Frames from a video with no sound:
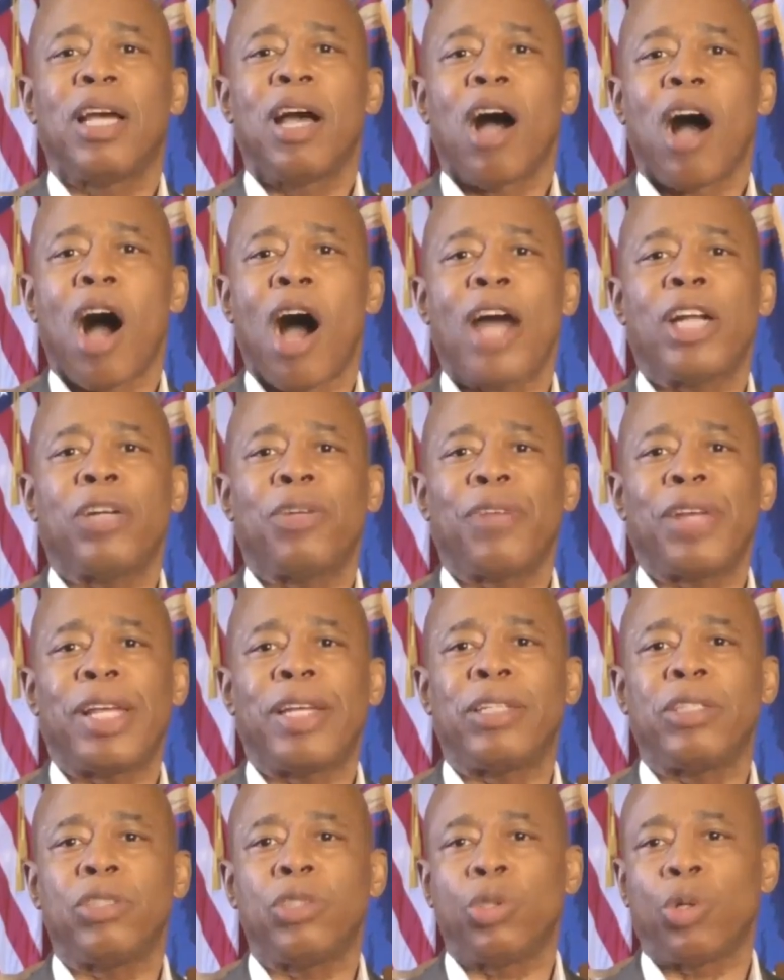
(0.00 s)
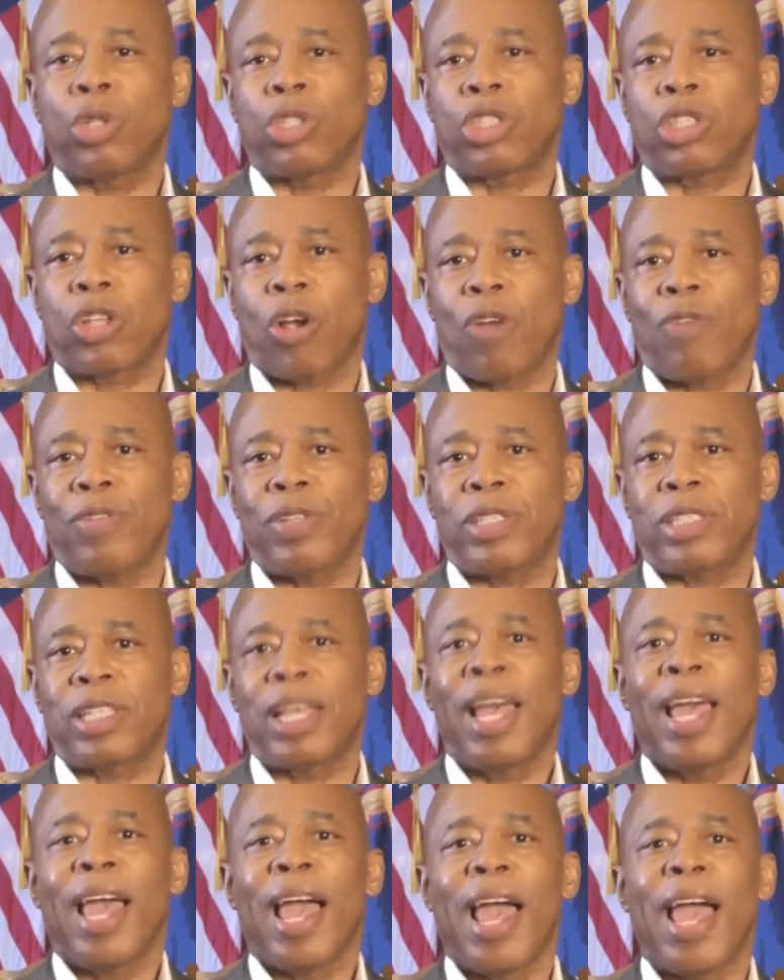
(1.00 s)
honoring your service
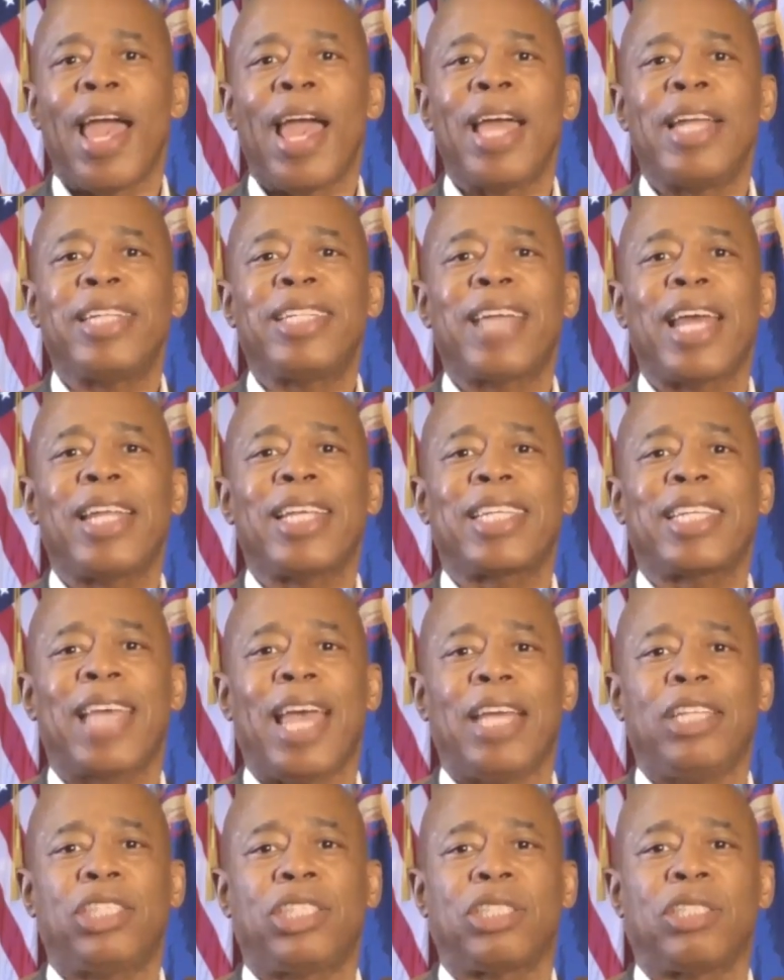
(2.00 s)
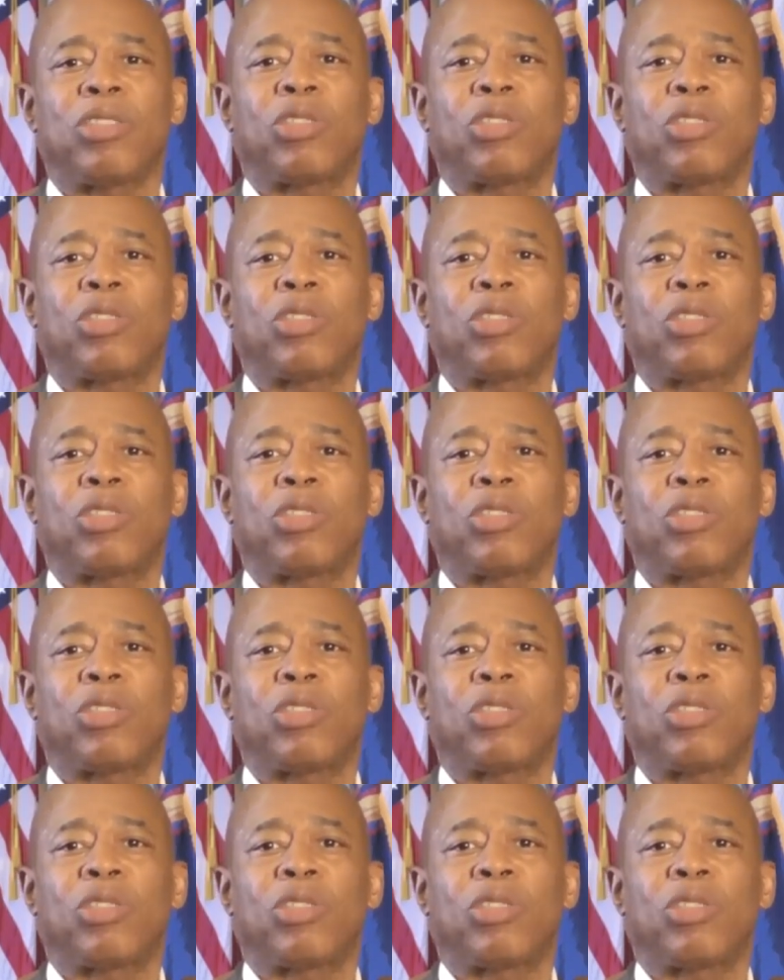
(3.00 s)
and dedication